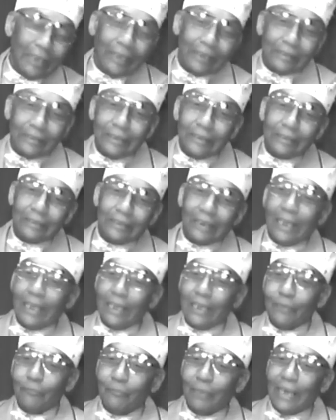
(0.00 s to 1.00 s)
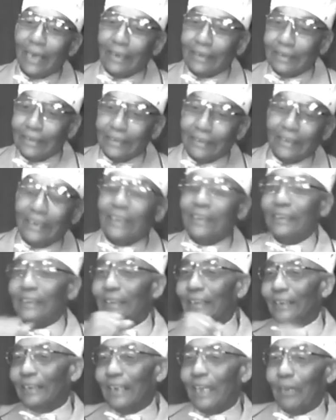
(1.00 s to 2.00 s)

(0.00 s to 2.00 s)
at the time I needed it.